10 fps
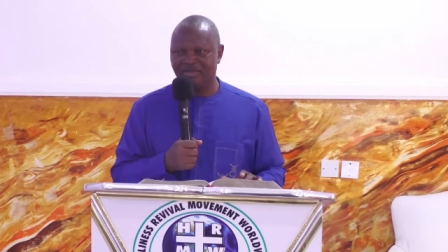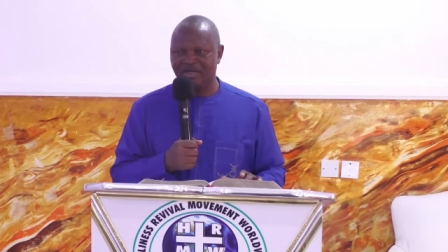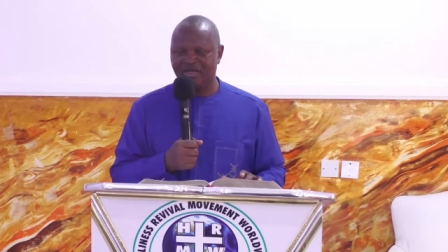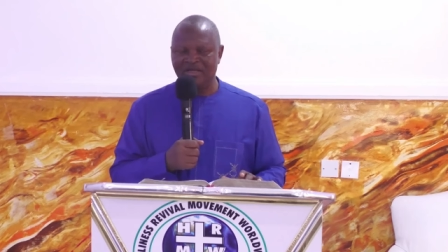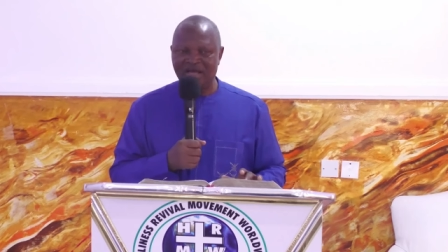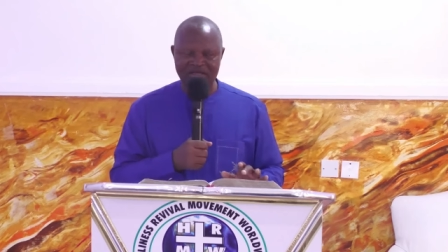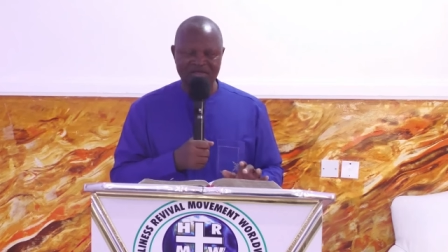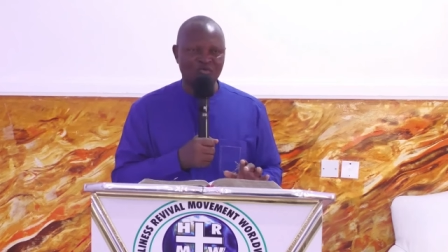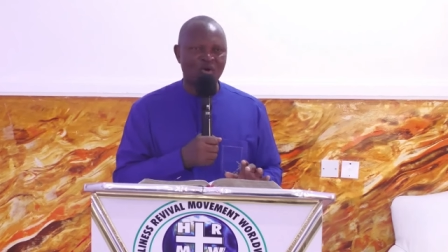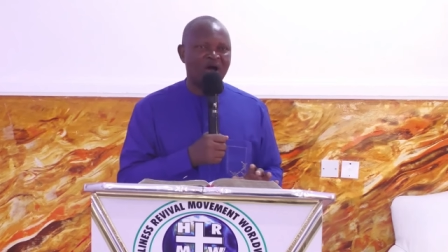That is
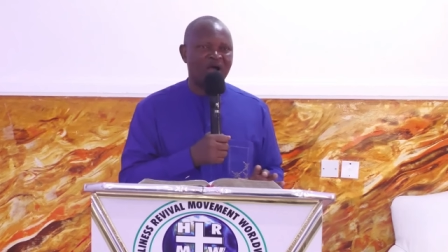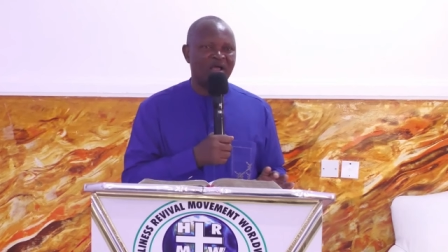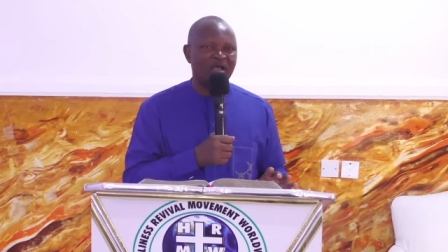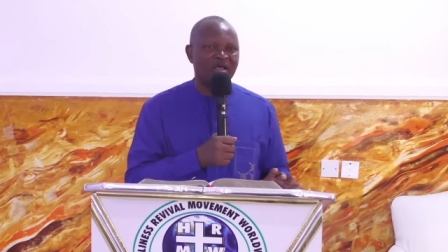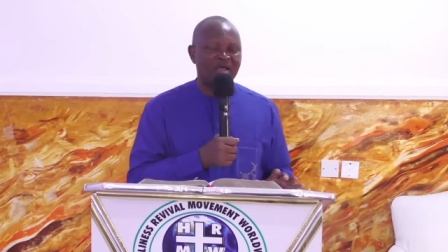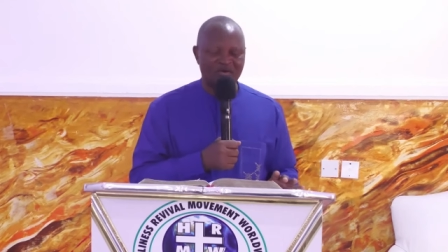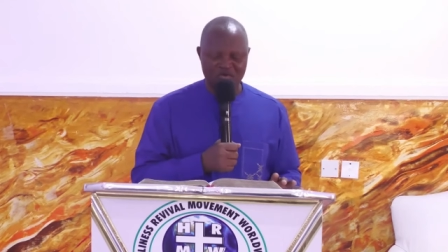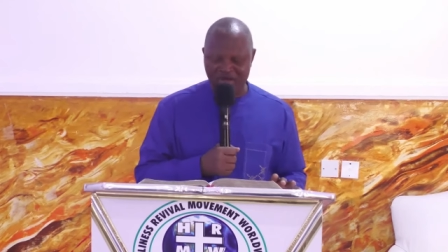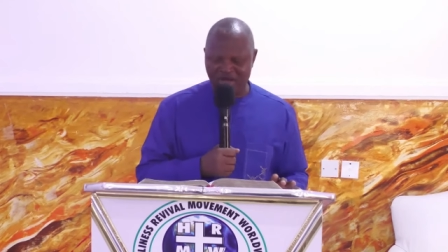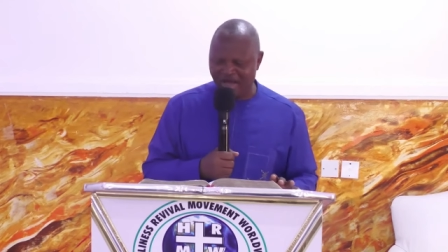why we are
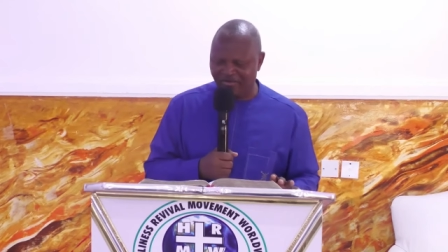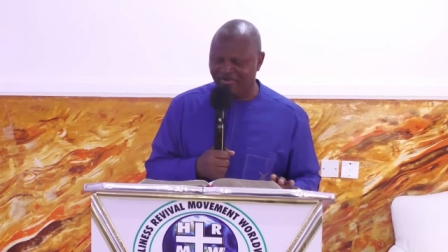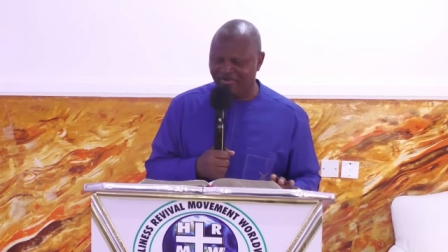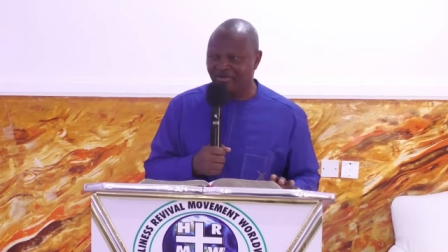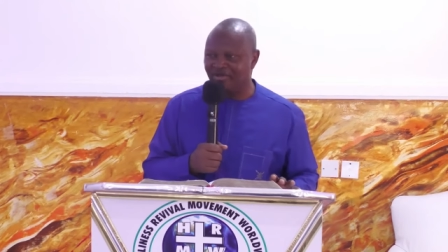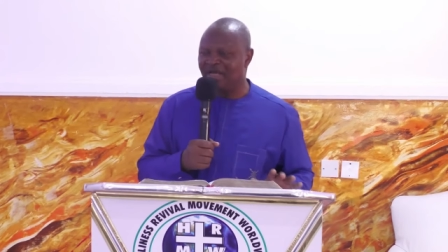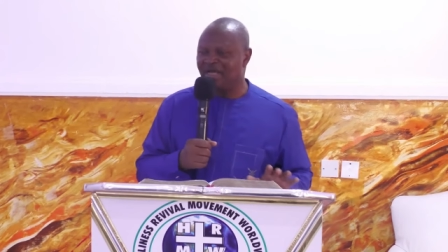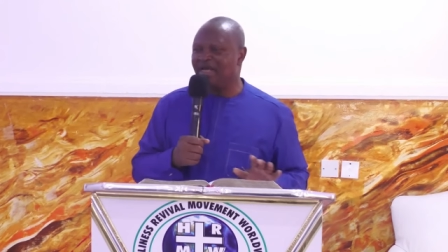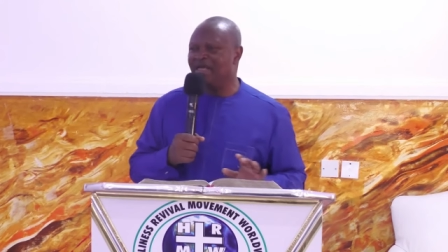having a